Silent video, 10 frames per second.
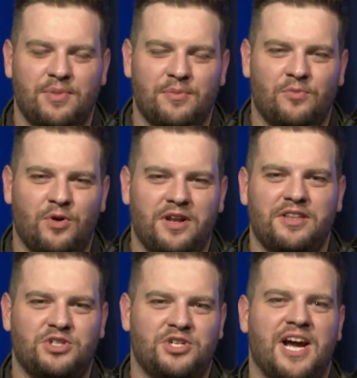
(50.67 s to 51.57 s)
But one of
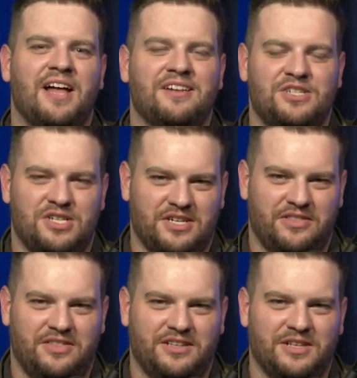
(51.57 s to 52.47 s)
the challenges I
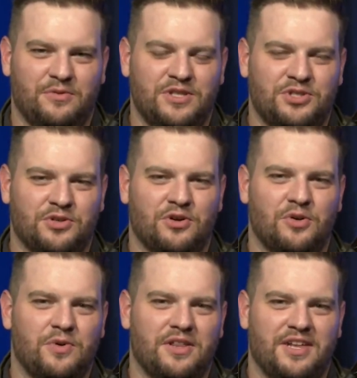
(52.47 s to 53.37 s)
think that we
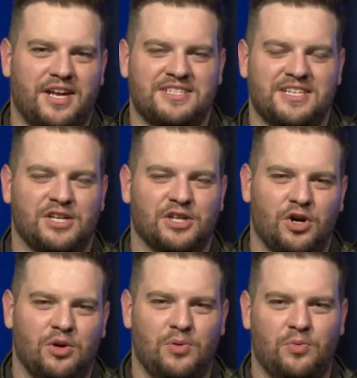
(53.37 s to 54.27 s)
struggle with as a
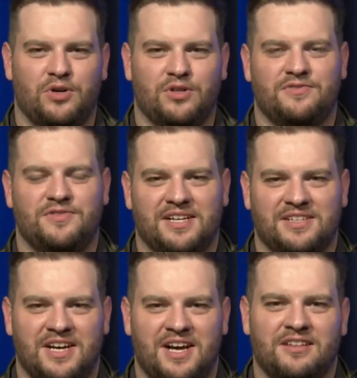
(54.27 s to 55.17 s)
global world of
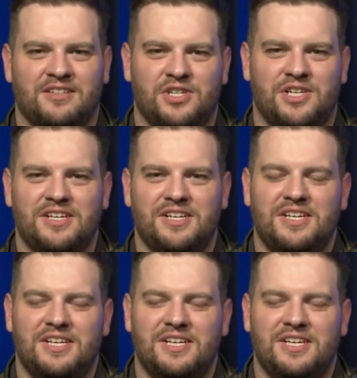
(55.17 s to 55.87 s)
technology